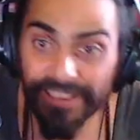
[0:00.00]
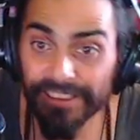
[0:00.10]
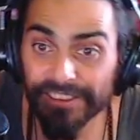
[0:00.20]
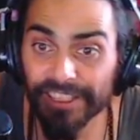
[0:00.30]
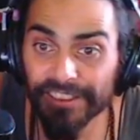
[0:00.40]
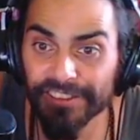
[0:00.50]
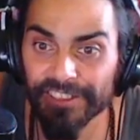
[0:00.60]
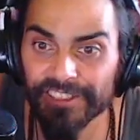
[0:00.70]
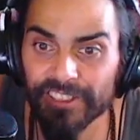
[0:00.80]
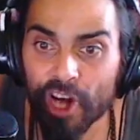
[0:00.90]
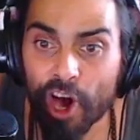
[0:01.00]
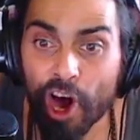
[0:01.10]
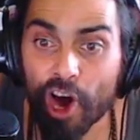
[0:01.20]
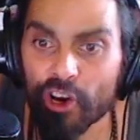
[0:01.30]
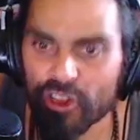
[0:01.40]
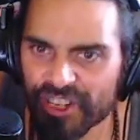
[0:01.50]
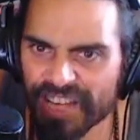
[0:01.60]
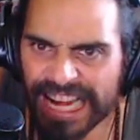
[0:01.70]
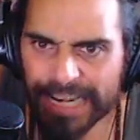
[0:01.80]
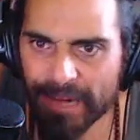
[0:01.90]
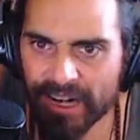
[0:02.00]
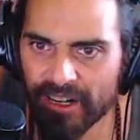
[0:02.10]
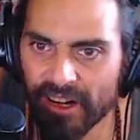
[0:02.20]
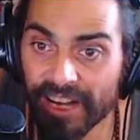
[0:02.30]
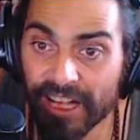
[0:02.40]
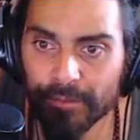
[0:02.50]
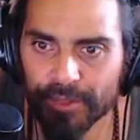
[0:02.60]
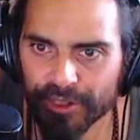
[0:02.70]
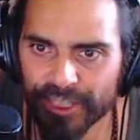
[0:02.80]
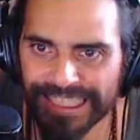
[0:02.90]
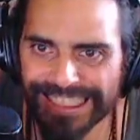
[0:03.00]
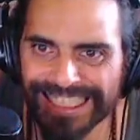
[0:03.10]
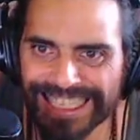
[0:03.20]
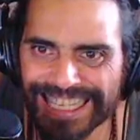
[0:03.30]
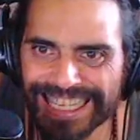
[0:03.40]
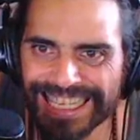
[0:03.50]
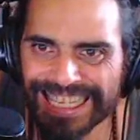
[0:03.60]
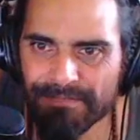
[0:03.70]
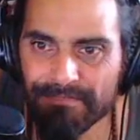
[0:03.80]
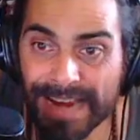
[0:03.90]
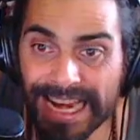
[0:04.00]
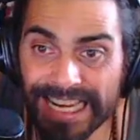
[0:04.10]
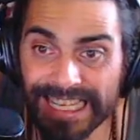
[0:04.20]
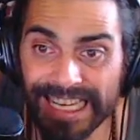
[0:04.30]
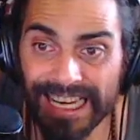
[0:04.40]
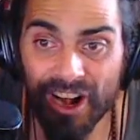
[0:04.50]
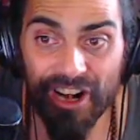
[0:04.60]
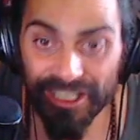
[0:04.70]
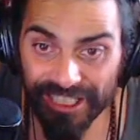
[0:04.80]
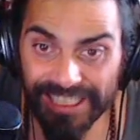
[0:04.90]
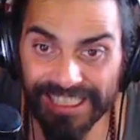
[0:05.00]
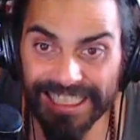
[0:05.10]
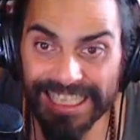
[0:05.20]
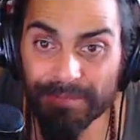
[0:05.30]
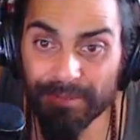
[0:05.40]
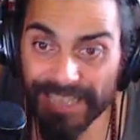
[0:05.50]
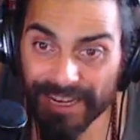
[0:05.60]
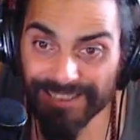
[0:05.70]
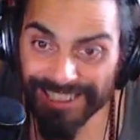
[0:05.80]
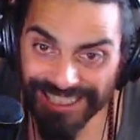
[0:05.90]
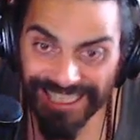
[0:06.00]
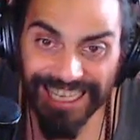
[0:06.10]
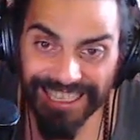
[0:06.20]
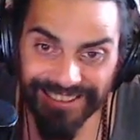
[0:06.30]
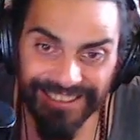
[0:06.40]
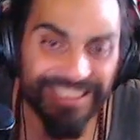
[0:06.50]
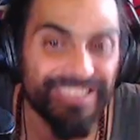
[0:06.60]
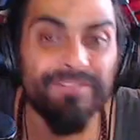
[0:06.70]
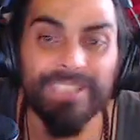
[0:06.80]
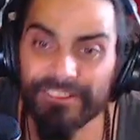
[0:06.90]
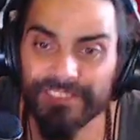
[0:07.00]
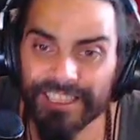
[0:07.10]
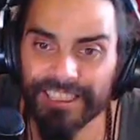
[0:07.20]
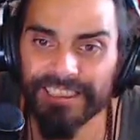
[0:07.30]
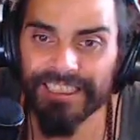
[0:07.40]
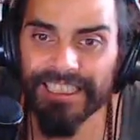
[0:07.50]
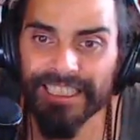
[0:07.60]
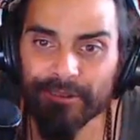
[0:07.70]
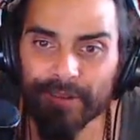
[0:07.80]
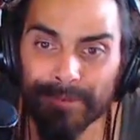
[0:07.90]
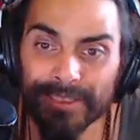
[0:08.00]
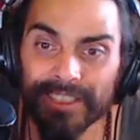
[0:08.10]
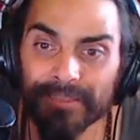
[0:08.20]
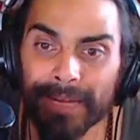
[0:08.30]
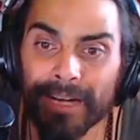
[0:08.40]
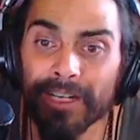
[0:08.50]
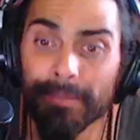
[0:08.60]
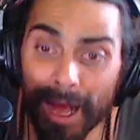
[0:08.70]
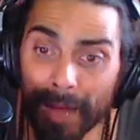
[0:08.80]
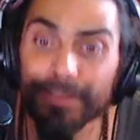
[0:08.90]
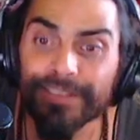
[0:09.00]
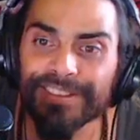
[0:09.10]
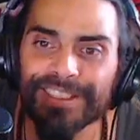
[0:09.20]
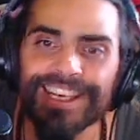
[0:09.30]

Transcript: Tanya says, "All oh, the nightmare on Elm Street made it hard to sleep when I was a child." when I was a kid. Robert says Mary Poppins.